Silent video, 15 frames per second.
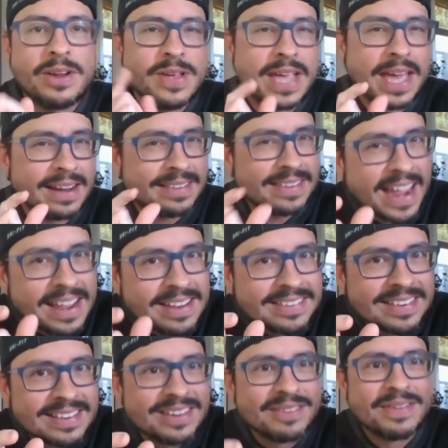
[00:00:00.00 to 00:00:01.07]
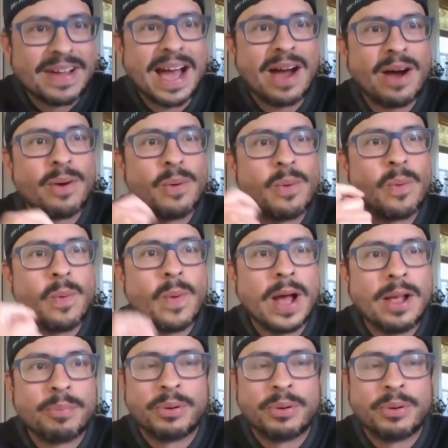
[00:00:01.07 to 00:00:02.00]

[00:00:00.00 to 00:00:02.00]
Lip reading: You get a taste of how well